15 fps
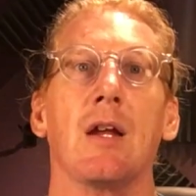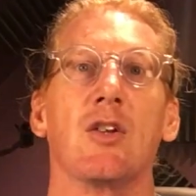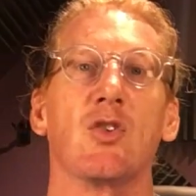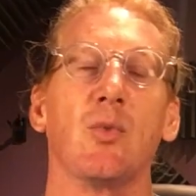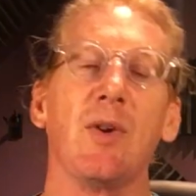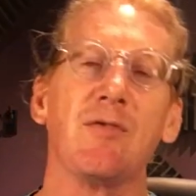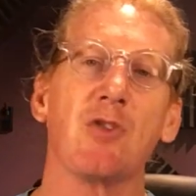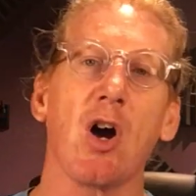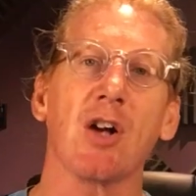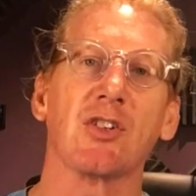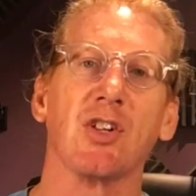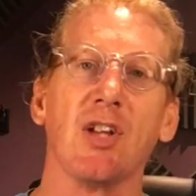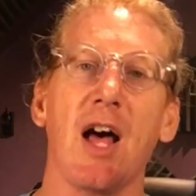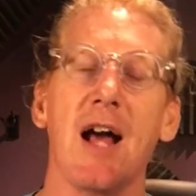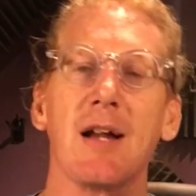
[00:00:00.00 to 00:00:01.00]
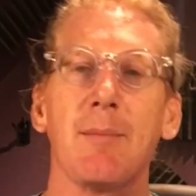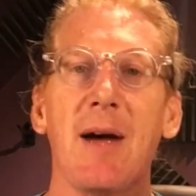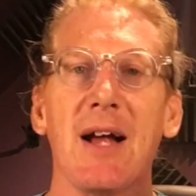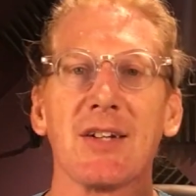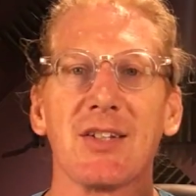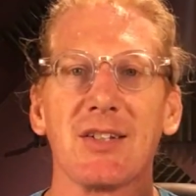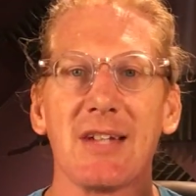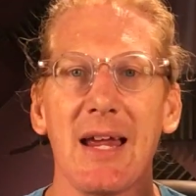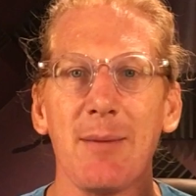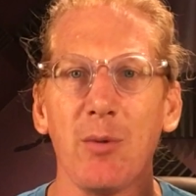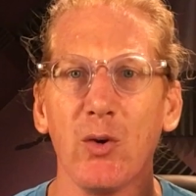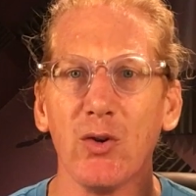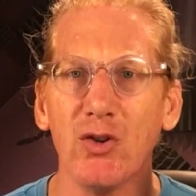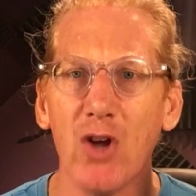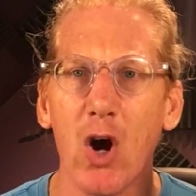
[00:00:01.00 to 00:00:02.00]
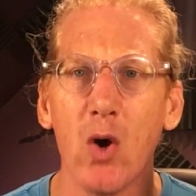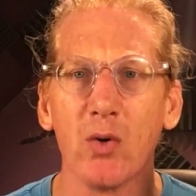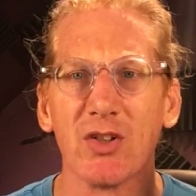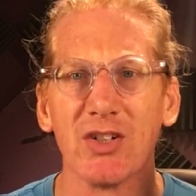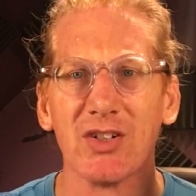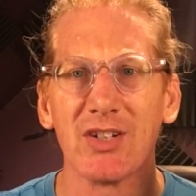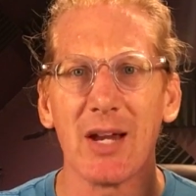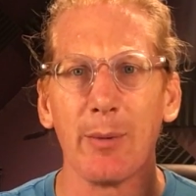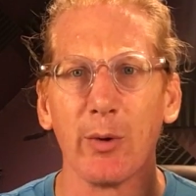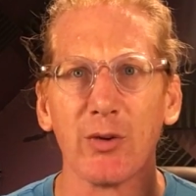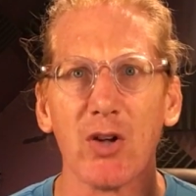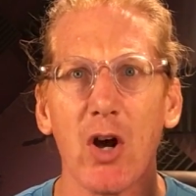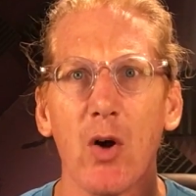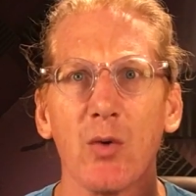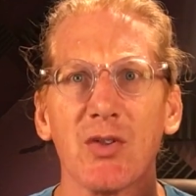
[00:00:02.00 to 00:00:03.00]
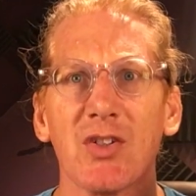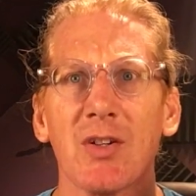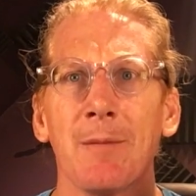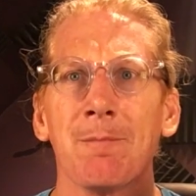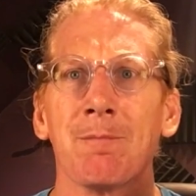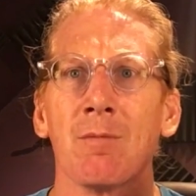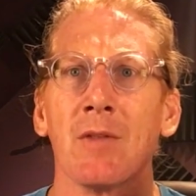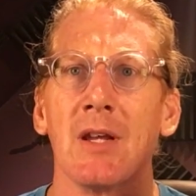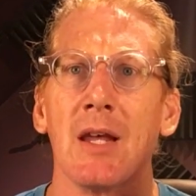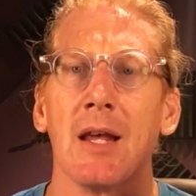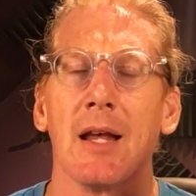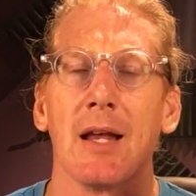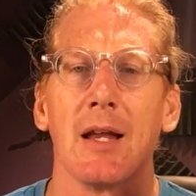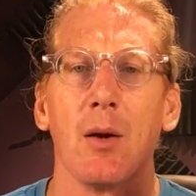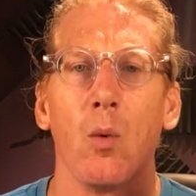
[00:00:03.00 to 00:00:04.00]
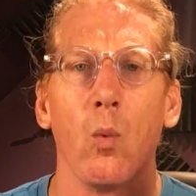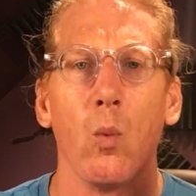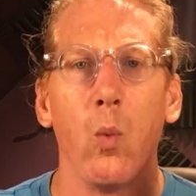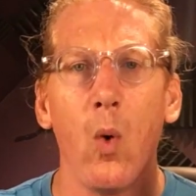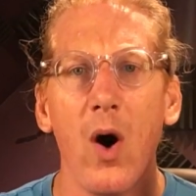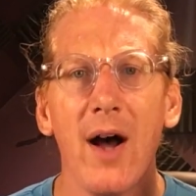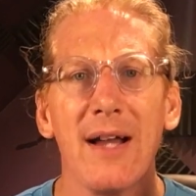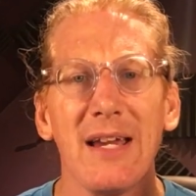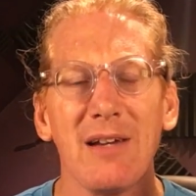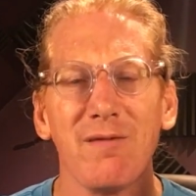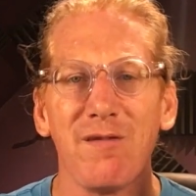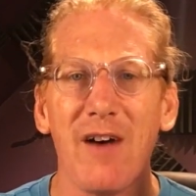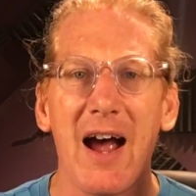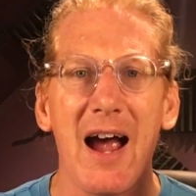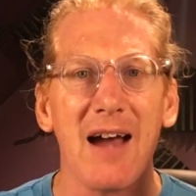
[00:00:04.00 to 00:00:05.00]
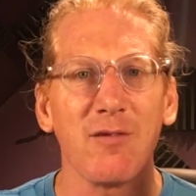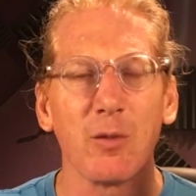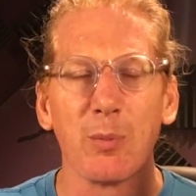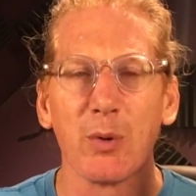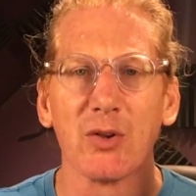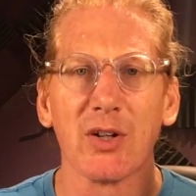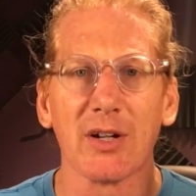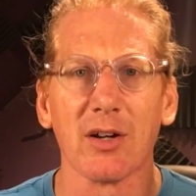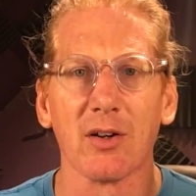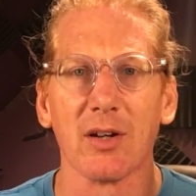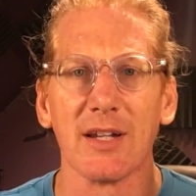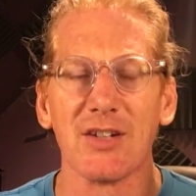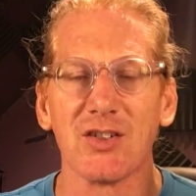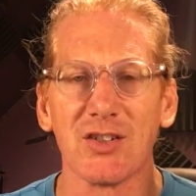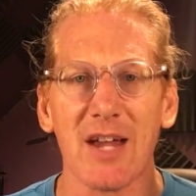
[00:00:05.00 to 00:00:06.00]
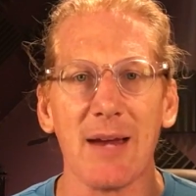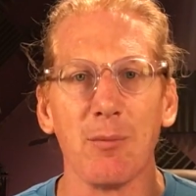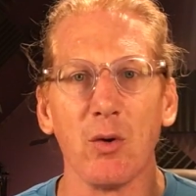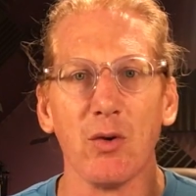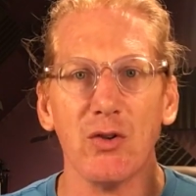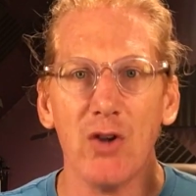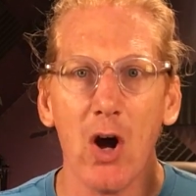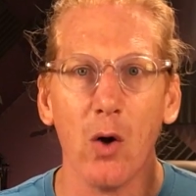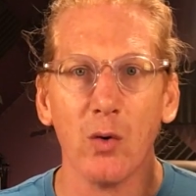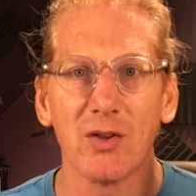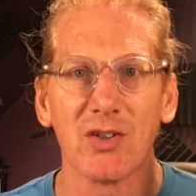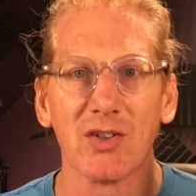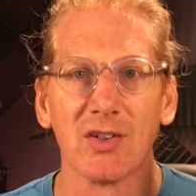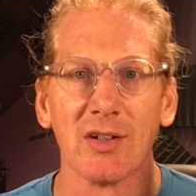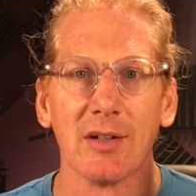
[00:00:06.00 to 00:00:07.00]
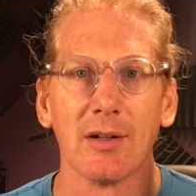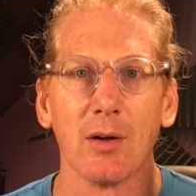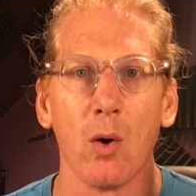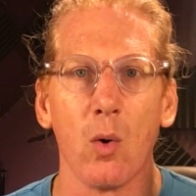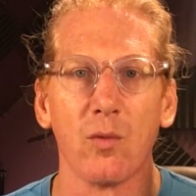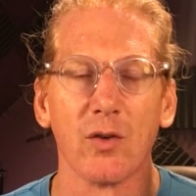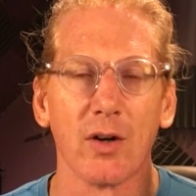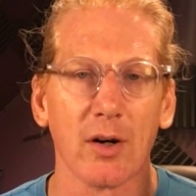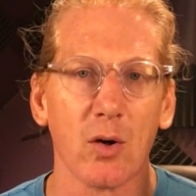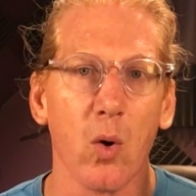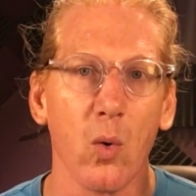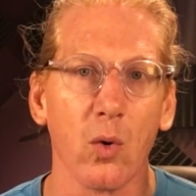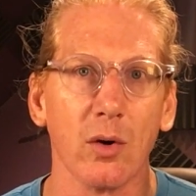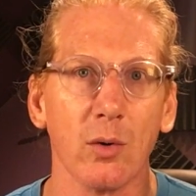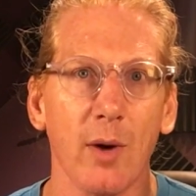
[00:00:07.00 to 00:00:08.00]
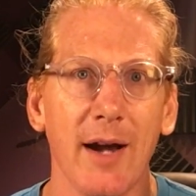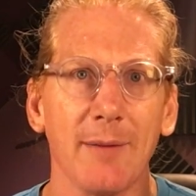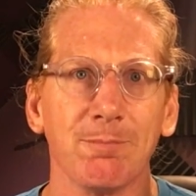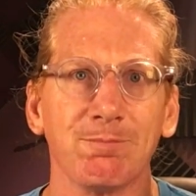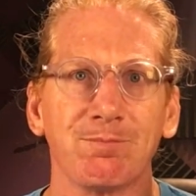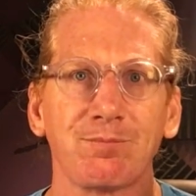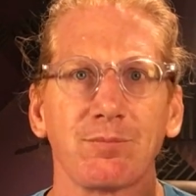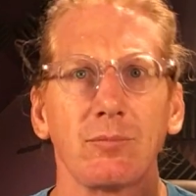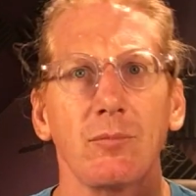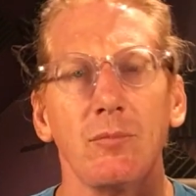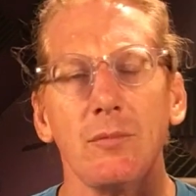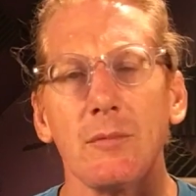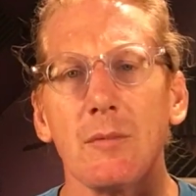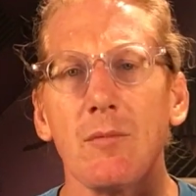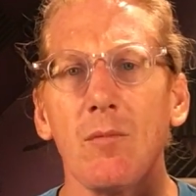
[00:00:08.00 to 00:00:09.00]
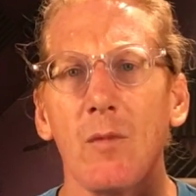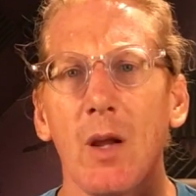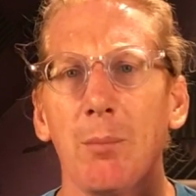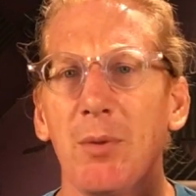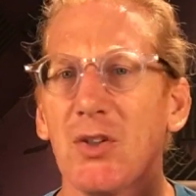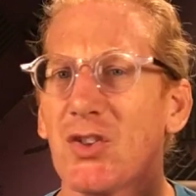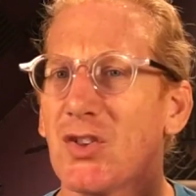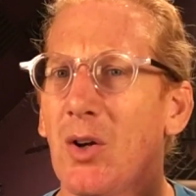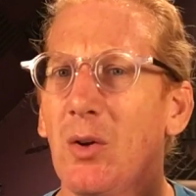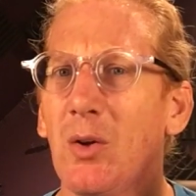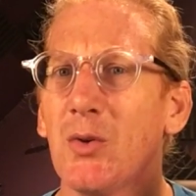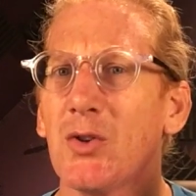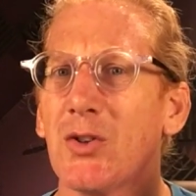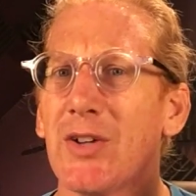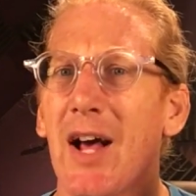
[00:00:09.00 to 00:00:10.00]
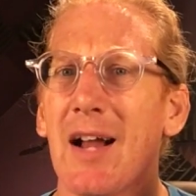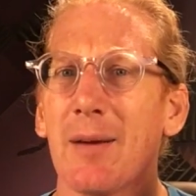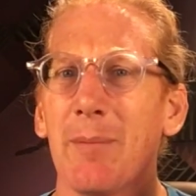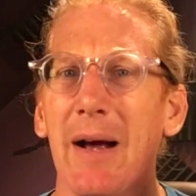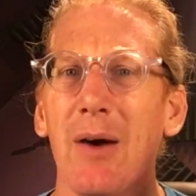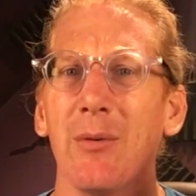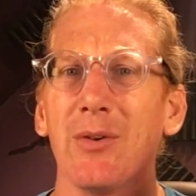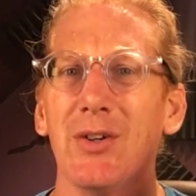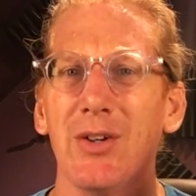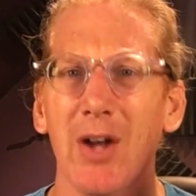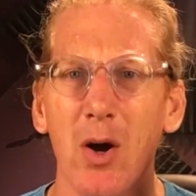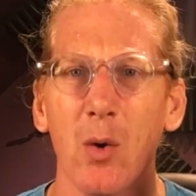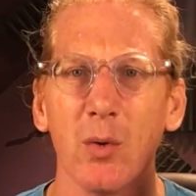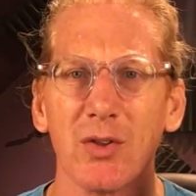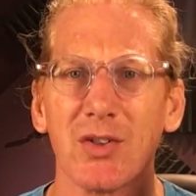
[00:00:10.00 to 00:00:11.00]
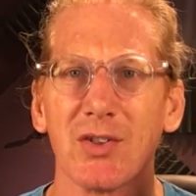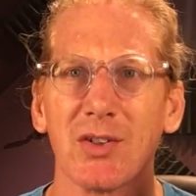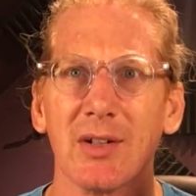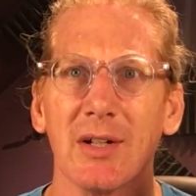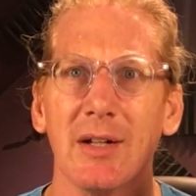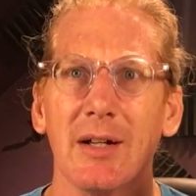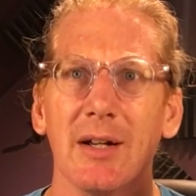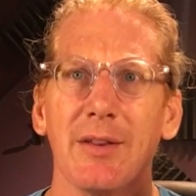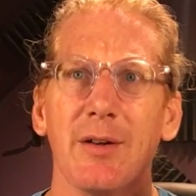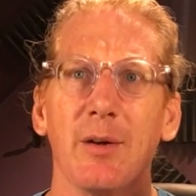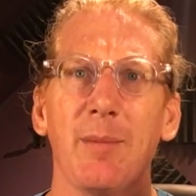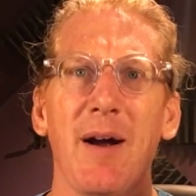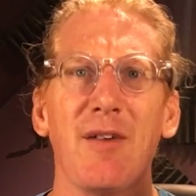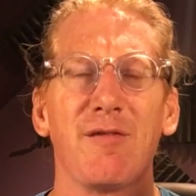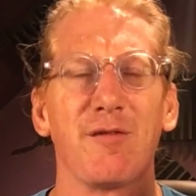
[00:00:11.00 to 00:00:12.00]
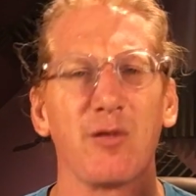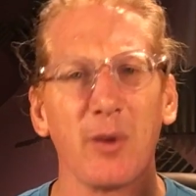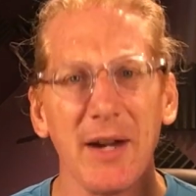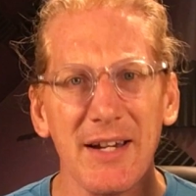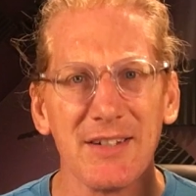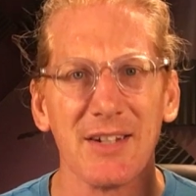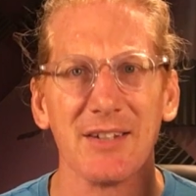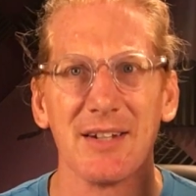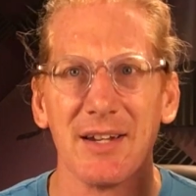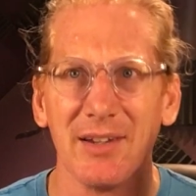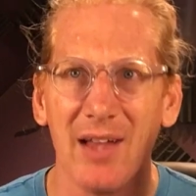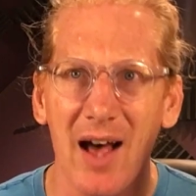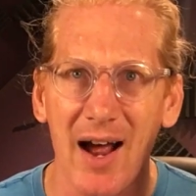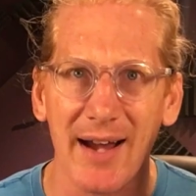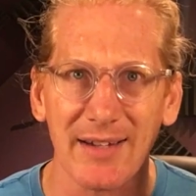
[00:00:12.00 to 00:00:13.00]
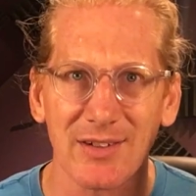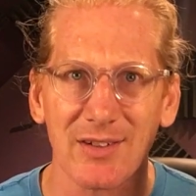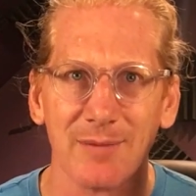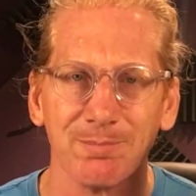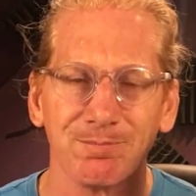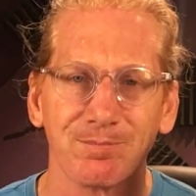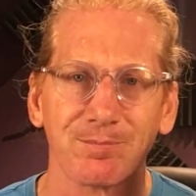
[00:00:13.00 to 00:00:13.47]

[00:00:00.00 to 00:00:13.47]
So we've talked a lot about stable notes and stable tones. 1 and 5 are particularly stable notes over a chord, right? But solos are not about notes. They're about phrases and lines.